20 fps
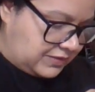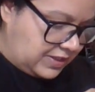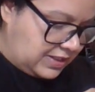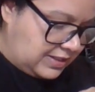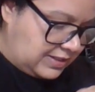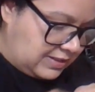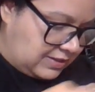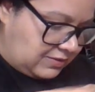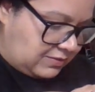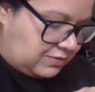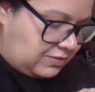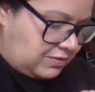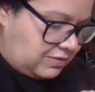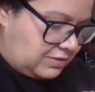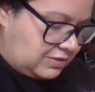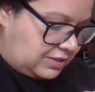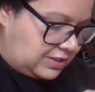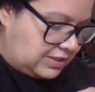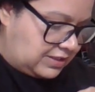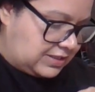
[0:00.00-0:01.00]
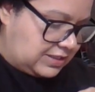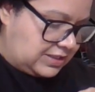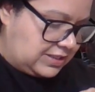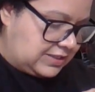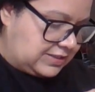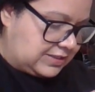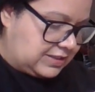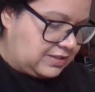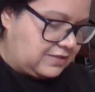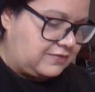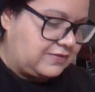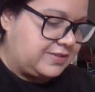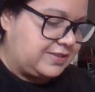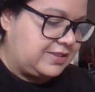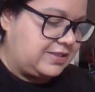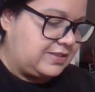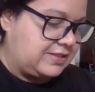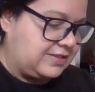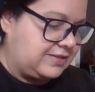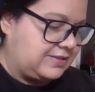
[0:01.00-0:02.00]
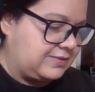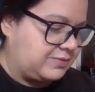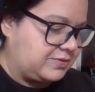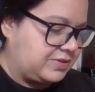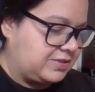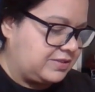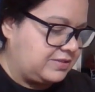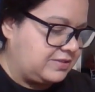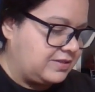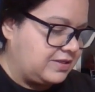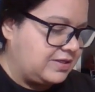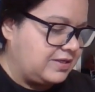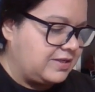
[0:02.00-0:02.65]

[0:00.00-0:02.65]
thank you. Oh, look at these. I never seen this one.